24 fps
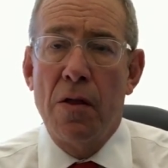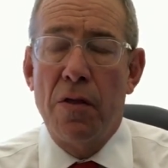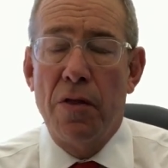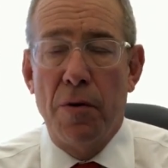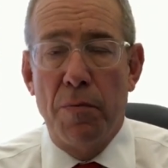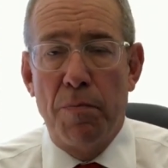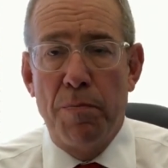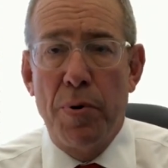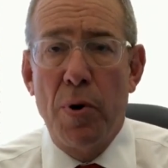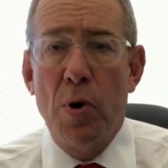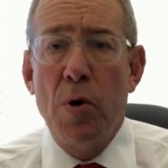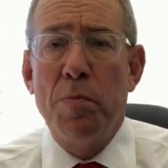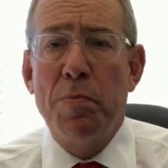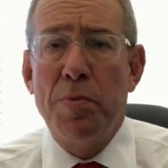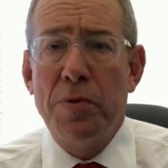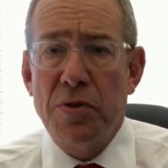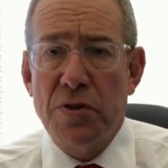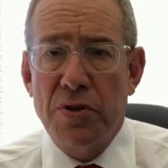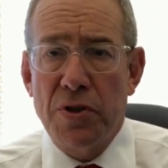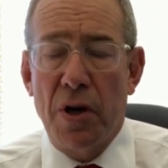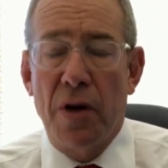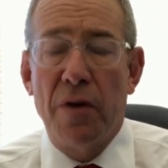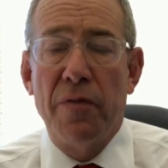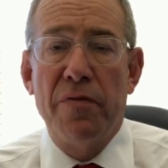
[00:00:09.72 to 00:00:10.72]
The
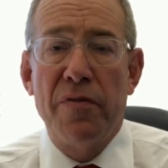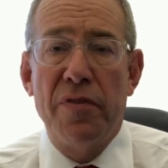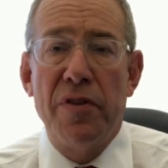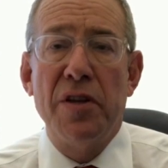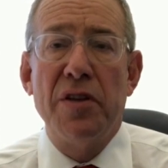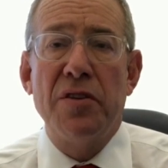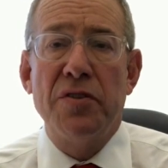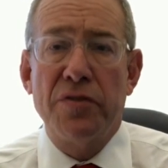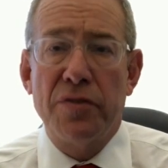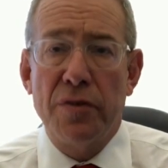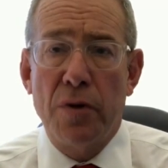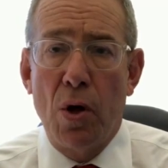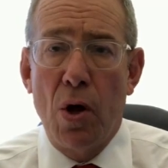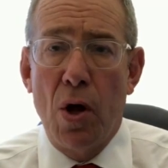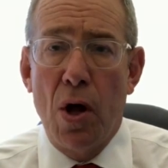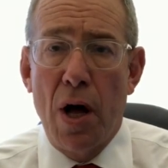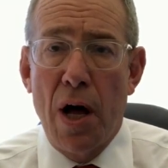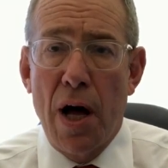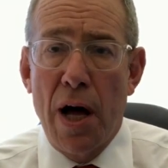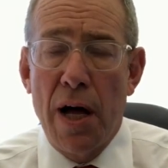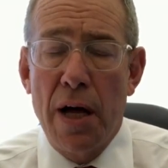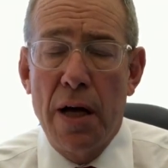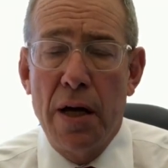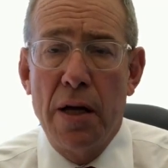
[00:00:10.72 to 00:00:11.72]
purpose of this
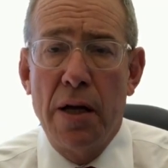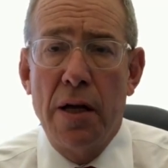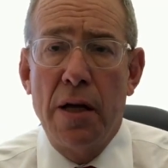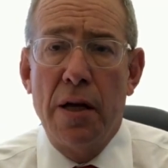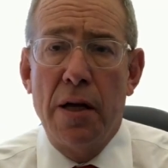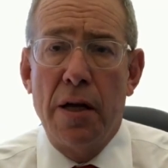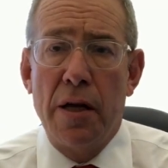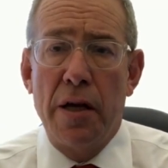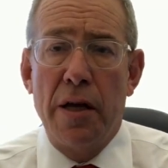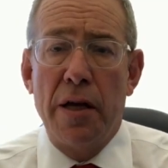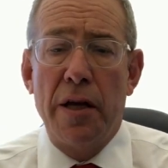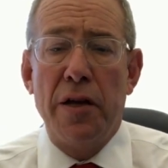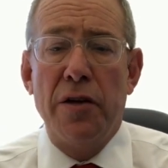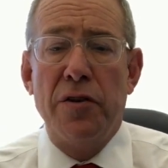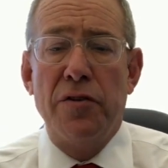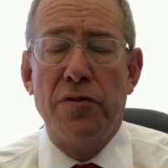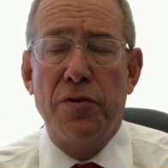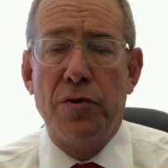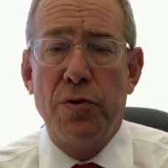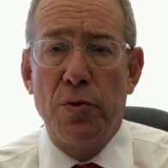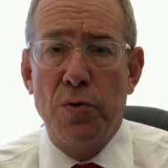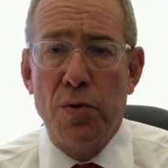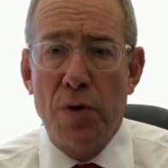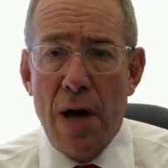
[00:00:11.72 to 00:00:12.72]
law is
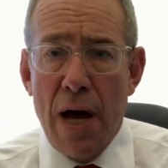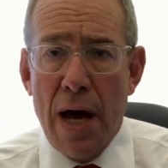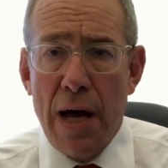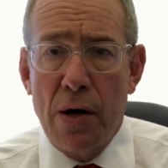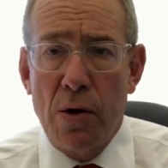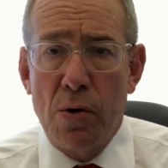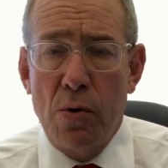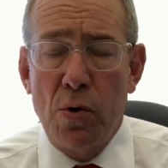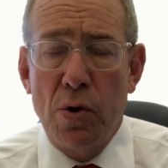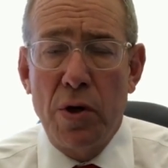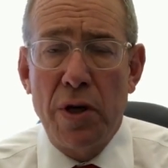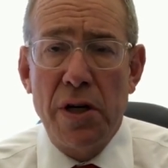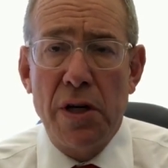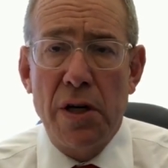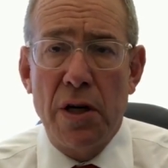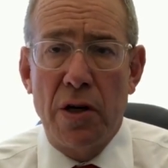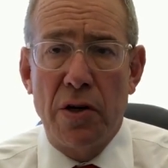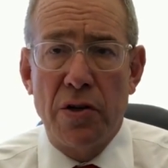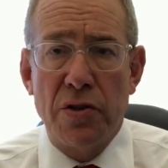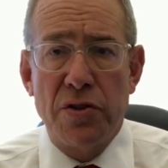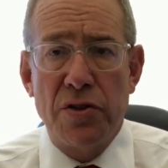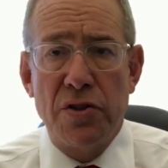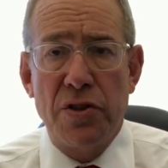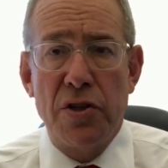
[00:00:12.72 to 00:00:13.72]
to not only
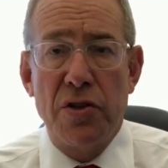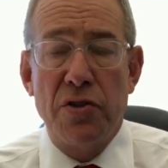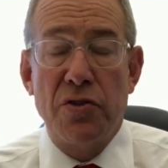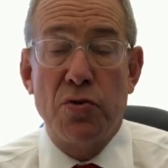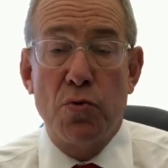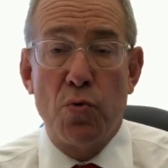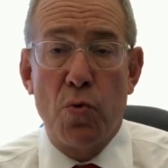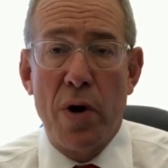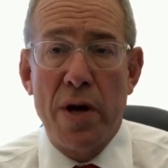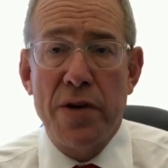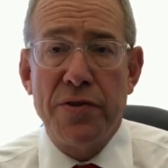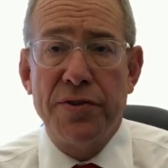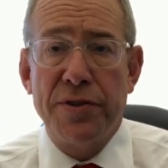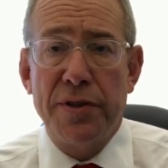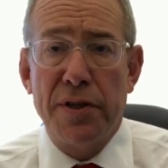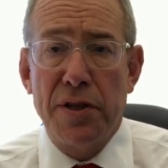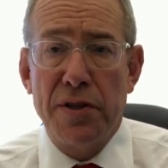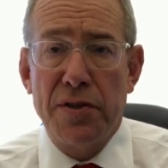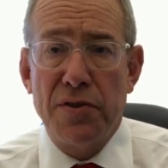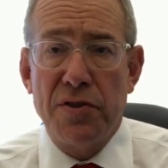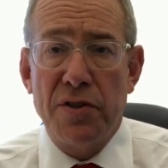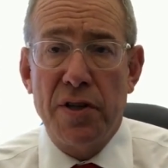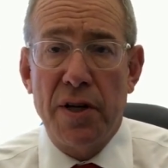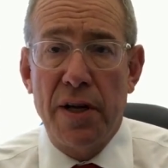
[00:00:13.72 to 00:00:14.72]
assist
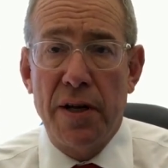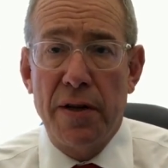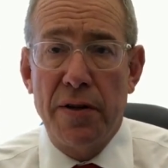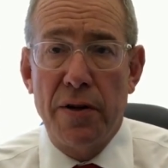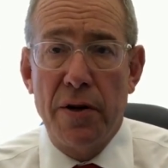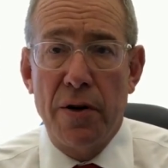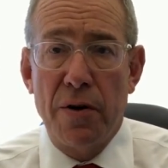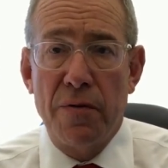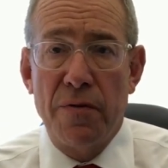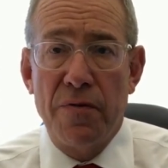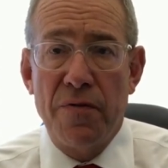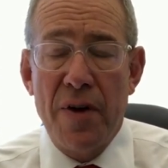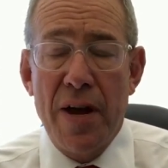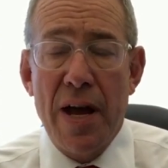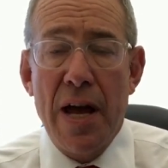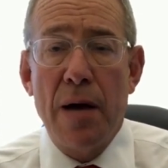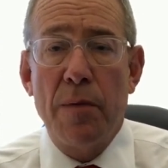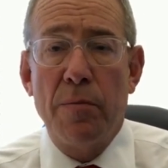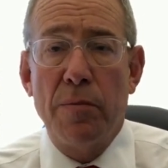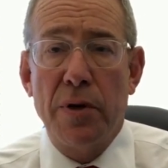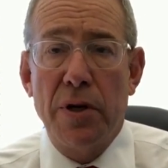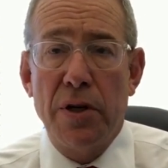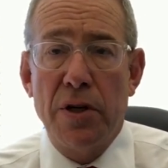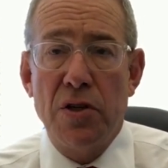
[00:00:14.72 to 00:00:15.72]
residents and their
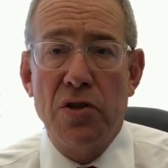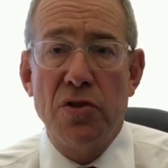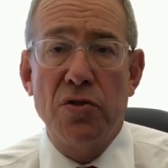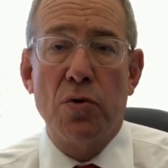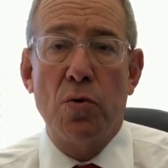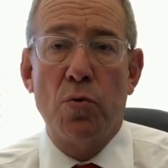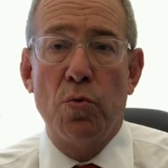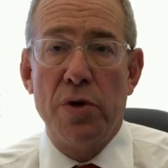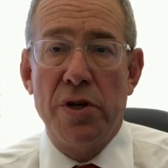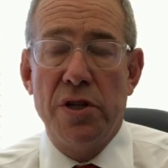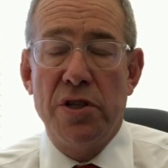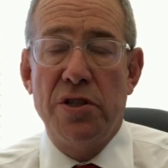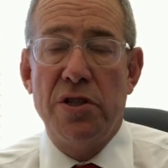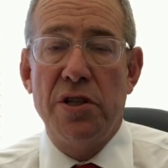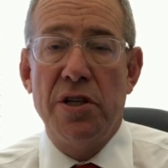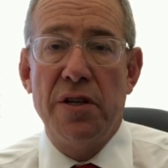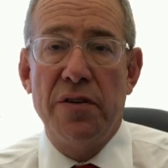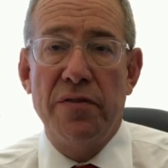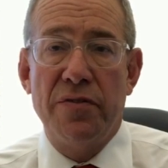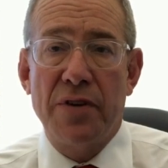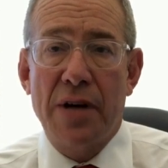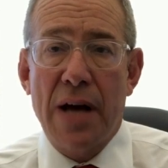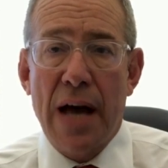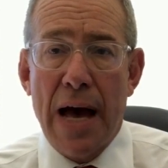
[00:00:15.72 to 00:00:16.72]
families
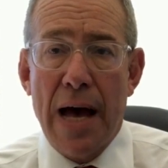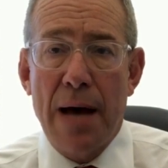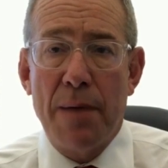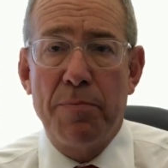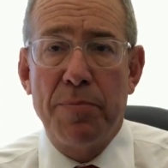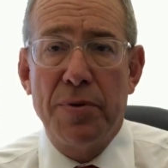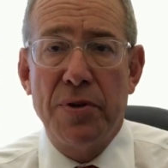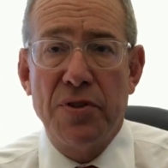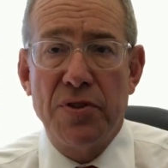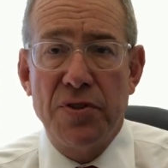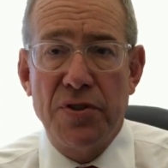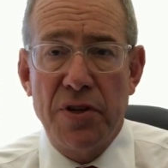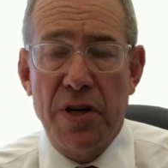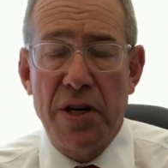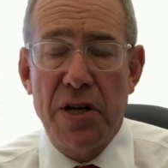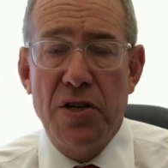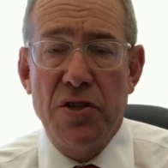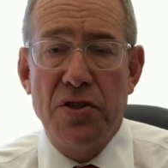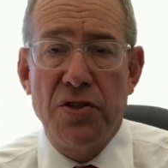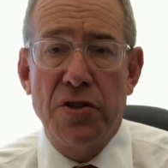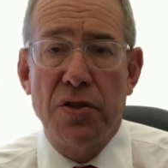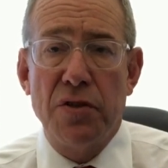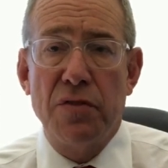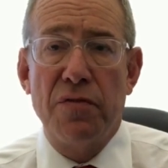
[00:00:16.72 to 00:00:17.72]
receive
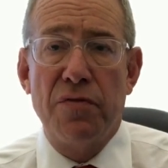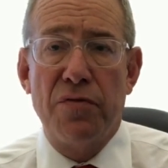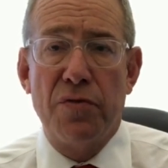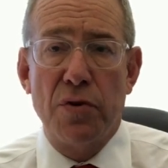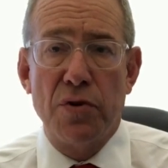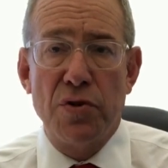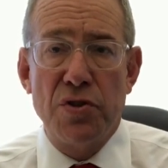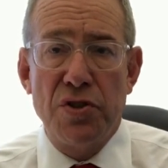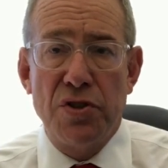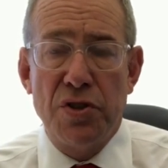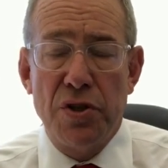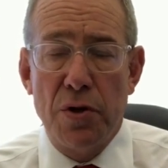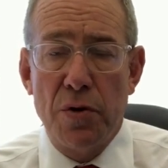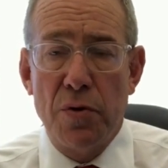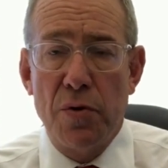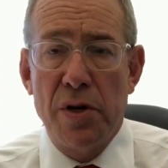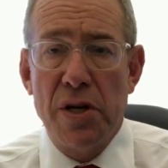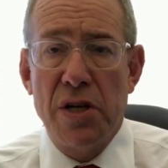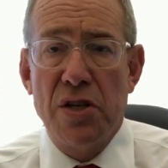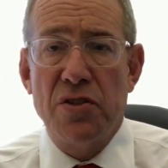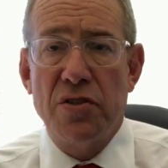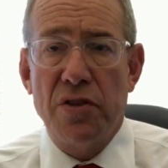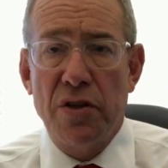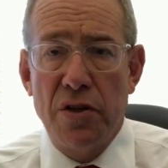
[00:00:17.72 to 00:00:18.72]
compensation for
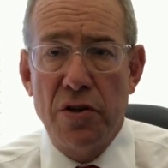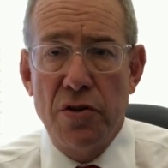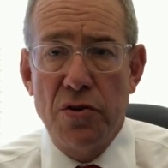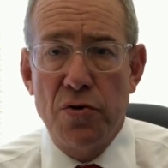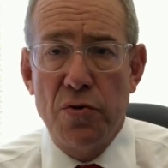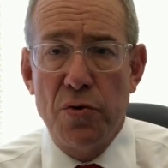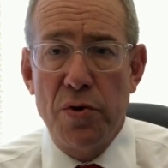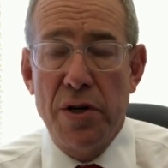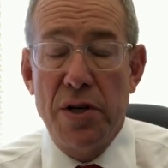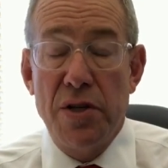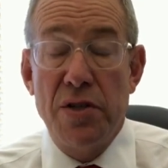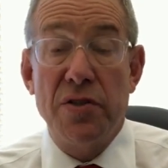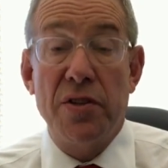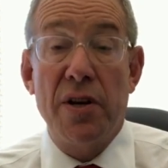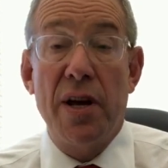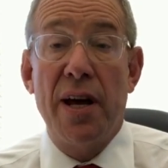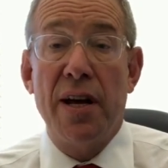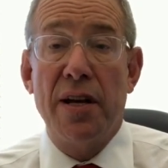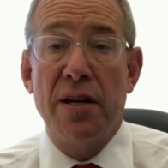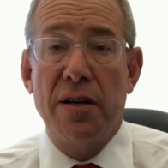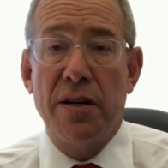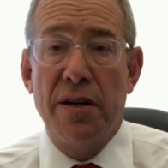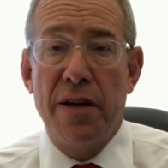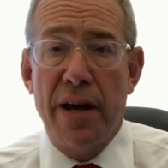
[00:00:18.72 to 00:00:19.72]
serious injuries
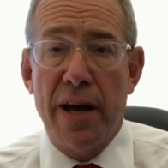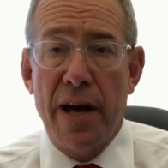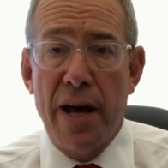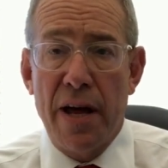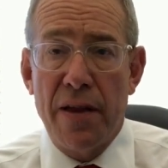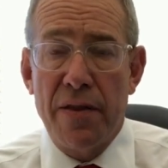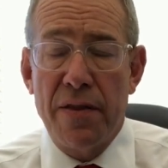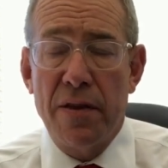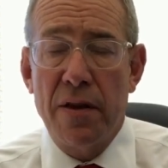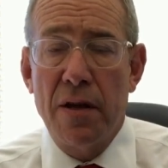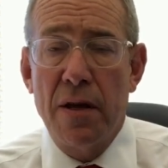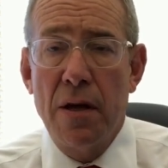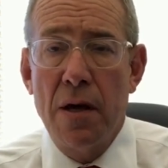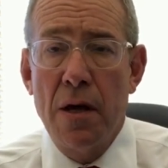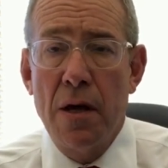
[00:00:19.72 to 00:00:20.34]
and death,